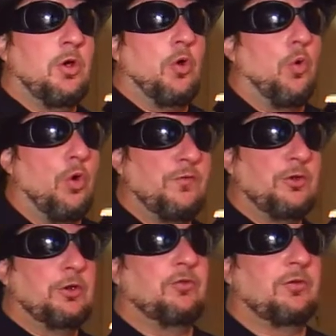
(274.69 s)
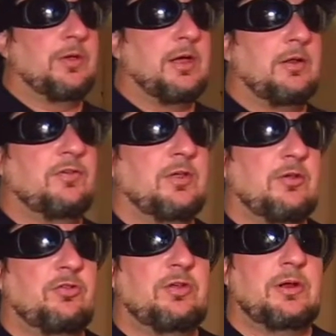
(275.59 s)
Or if you do some kind of
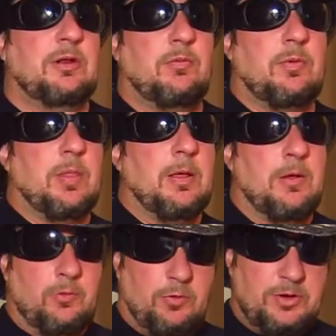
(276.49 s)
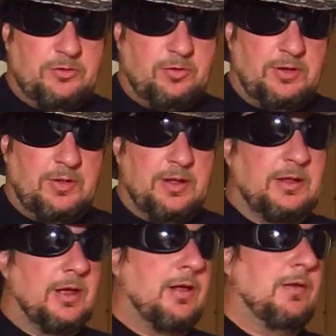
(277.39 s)
silly shit where you drink like
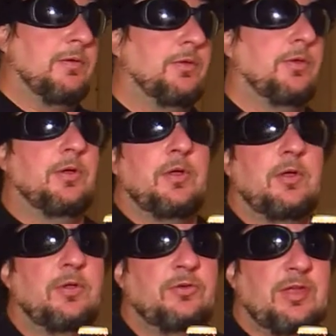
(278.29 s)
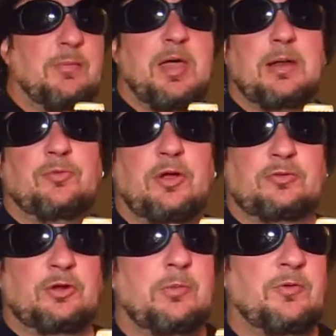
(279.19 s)
Sam Adams
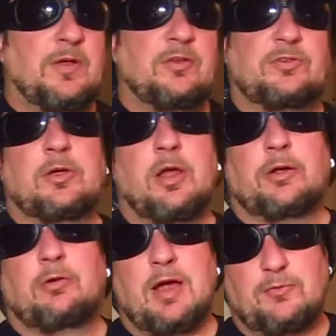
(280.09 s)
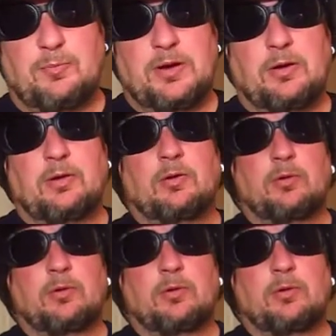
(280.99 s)
Oktoberfest and call it craft beer.